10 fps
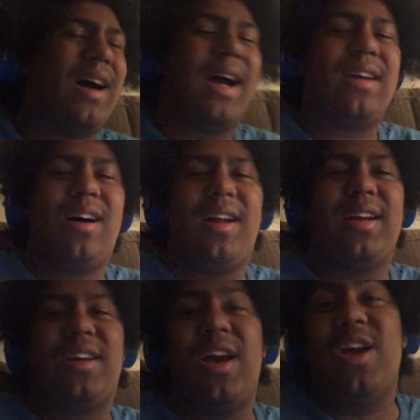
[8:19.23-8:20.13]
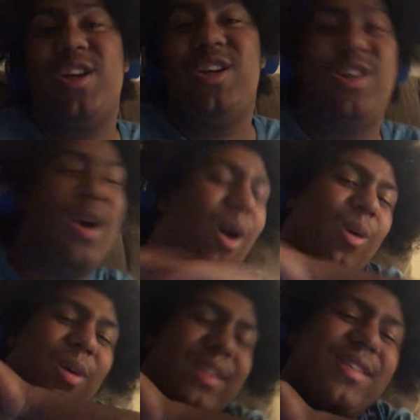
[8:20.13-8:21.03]
iconic yo,
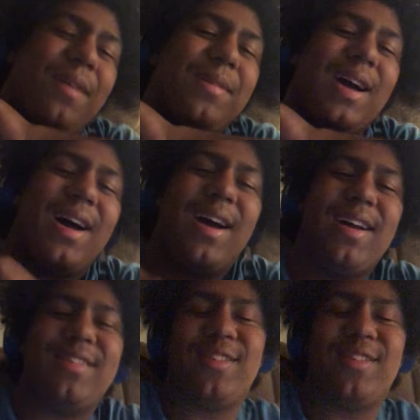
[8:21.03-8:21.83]
what is up, guys?